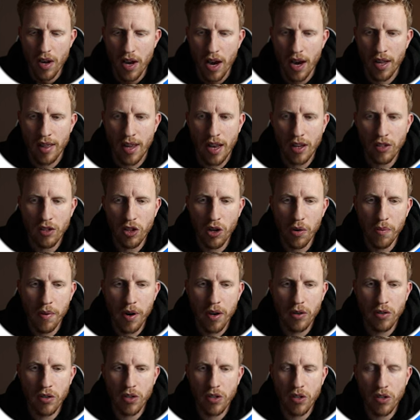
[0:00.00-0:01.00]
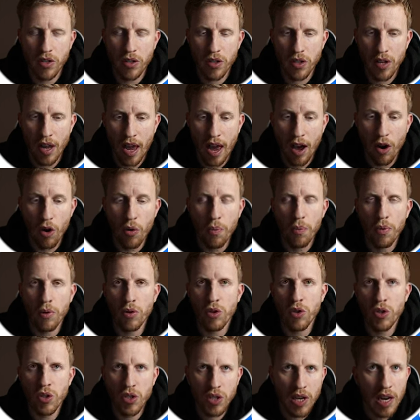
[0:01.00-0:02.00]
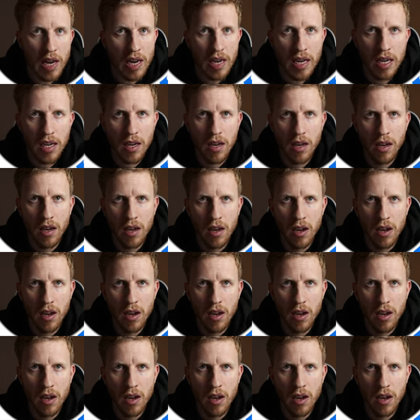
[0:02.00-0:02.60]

And that's going to be able to help us see